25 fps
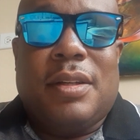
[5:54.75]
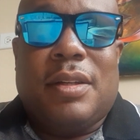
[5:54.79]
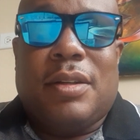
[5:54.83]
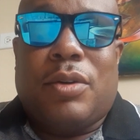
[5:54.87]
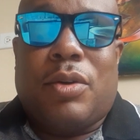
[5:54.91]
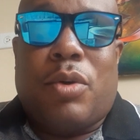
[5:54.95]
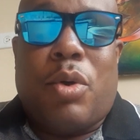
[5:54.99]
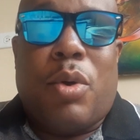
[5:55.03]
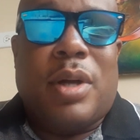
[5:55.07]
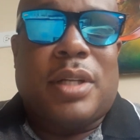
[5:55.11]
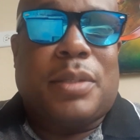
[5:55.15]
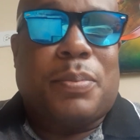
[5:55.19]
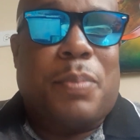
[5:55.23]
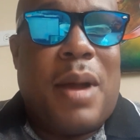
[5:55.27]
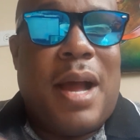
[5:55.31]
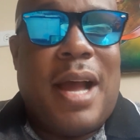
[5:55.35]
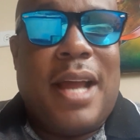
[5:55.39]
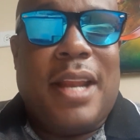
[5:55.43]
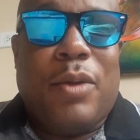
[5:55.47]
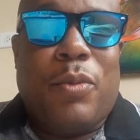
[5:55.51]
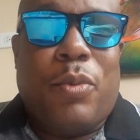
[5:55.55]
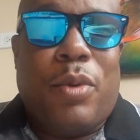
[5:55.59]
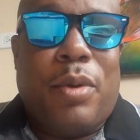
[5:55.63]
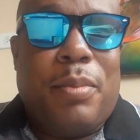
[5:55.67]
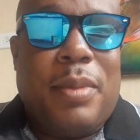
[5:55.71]

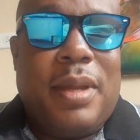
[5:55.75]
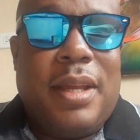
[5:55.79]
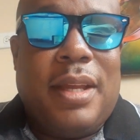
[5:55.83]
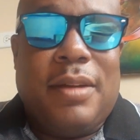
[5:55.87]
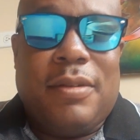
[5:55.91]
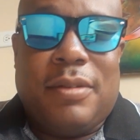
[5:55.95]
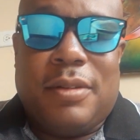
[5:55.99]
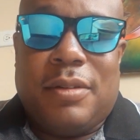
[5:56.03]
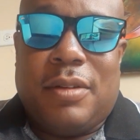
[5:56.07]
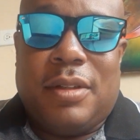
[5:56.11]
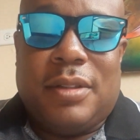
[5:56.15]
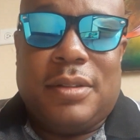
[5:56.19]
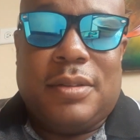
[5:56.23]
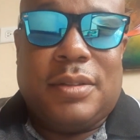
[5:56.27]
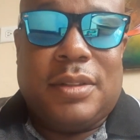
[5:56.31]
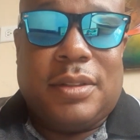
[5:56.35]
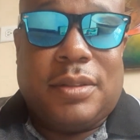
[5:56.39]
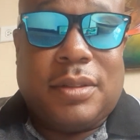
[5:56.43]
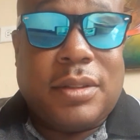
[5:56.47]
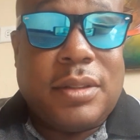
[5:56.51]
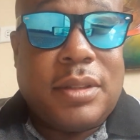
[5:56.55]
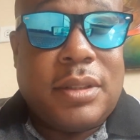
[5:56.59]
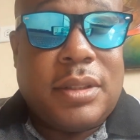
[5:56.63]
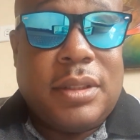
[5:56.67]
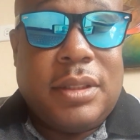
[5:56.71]
corresponding with me
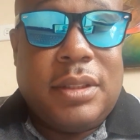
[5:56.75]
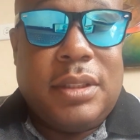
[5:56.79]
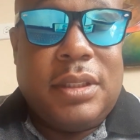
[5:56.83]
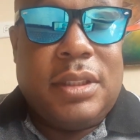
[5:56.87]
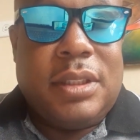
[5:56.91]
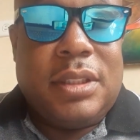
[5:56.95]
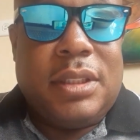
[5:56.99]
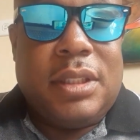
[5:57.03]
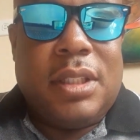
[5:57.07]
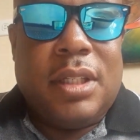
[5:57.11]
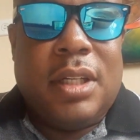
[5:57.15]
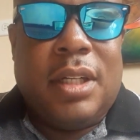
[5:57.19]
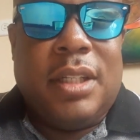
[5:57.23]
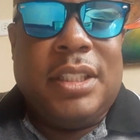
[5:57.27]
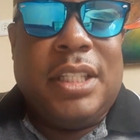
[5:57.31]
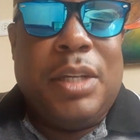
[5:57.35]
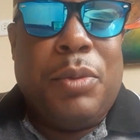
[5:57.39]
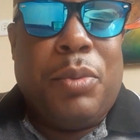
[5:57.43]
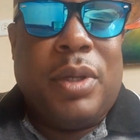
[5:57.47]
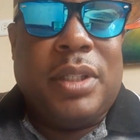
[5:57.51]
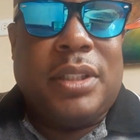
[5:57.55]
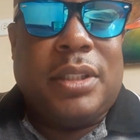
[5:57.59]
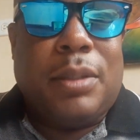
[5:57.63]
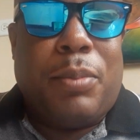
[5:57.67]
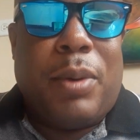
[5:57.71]
because he
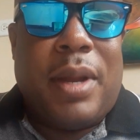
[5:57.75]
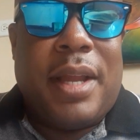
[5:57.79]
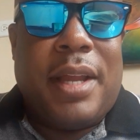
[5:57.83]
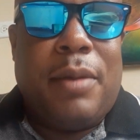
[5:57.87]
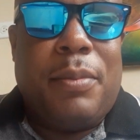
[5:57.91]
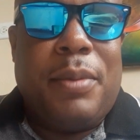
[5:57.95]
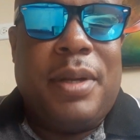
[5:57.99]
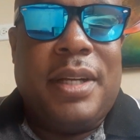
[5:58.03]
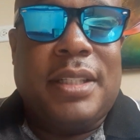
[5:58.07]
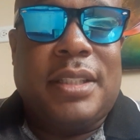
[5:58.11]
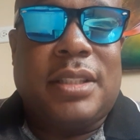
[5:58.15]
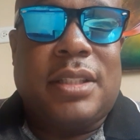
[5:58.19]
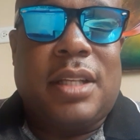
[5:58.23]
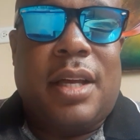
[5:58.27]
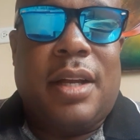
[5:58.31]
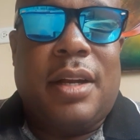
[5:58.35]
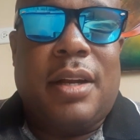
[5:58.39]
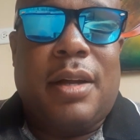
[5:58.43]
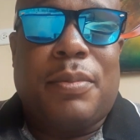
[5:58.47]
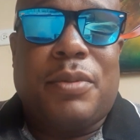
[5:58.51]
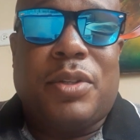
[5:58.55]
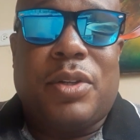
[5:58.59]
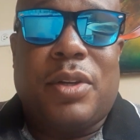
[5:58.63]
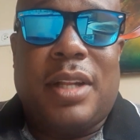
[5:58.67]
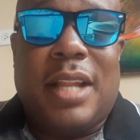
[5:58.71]
wants to bring him and his son
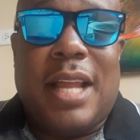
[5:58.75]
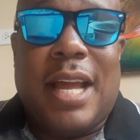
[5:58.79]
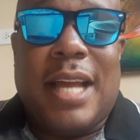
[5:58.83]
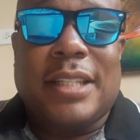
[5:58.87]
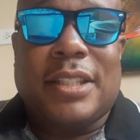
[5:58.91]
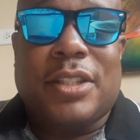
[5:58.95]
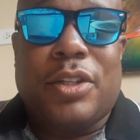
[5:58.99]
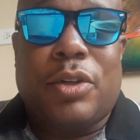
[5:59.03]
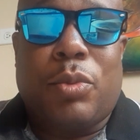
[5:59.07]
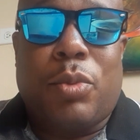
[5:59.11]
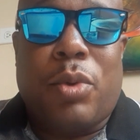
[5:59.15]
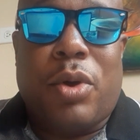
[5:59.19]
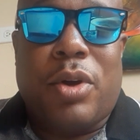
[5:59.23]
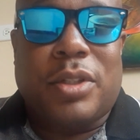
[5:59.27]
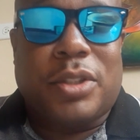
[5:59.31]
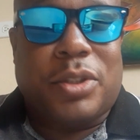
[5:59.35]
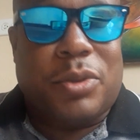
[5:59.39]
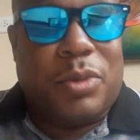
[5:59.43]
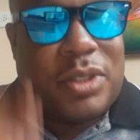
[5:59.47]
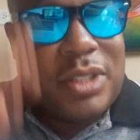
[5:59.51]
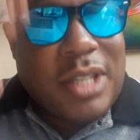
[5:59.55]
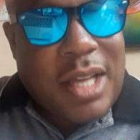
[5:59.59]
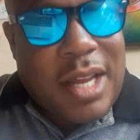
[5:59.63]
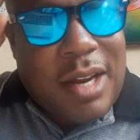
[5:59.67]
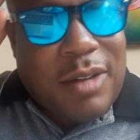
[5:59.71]
up to Alaska to work. So
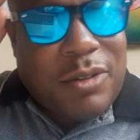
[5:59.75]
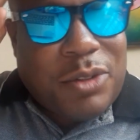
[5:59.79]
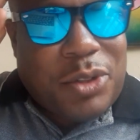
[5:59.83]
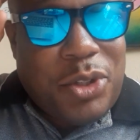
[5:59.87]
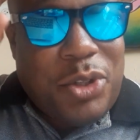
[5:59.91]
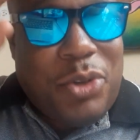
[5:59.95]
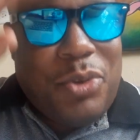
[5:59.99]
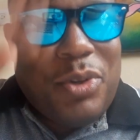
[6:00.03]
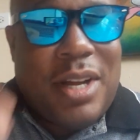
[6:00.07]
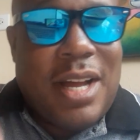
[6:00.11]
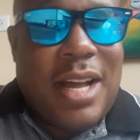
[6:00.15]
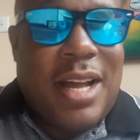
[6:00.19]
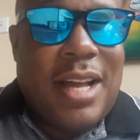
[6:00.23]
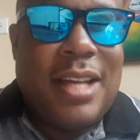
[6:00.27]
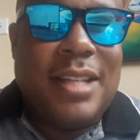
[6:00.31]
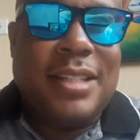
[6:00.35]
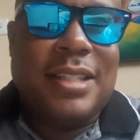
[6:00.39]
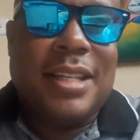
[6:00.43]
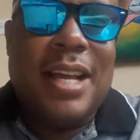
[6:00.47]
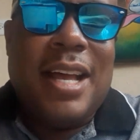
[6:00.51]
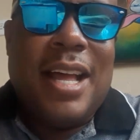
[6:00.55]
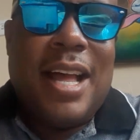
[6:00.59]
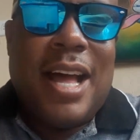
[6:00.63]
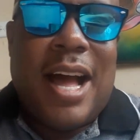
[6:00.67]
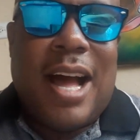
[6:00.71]
shout out to you guys
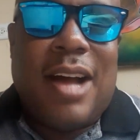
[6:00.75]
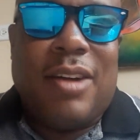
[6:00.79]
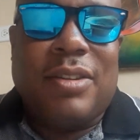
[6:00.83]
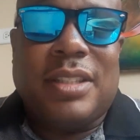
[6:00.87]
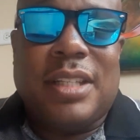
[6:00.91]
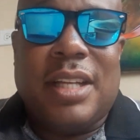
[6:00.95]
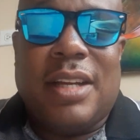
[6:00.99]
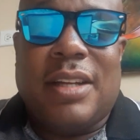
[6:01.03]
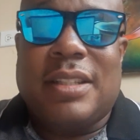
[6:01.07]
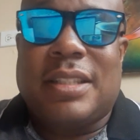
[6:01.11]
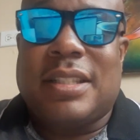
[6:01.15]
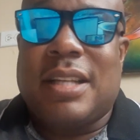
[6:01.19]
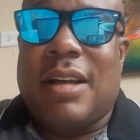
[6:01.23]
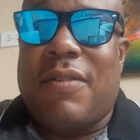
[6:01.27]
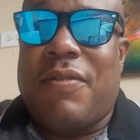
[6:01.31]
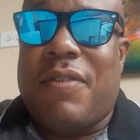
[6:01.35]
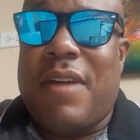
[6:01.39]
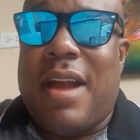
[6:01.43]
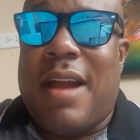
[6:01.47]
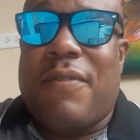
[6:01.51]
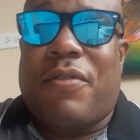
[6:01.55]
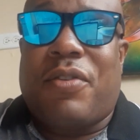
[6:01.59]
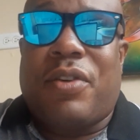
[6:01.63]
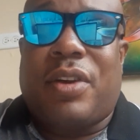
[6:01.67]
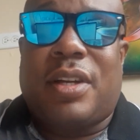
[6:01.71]
out there in South
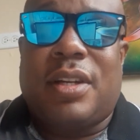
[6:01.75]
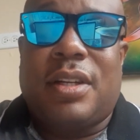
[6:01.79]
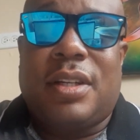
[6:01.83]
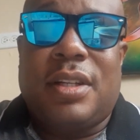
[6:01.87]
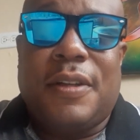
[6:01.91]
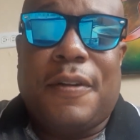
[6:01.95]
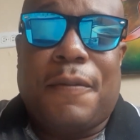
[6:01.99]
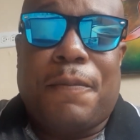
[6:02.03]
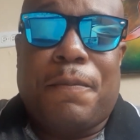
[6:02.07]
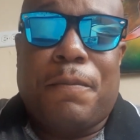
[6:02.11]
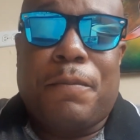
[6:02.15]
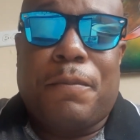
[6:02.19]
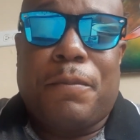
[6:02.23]
Africa.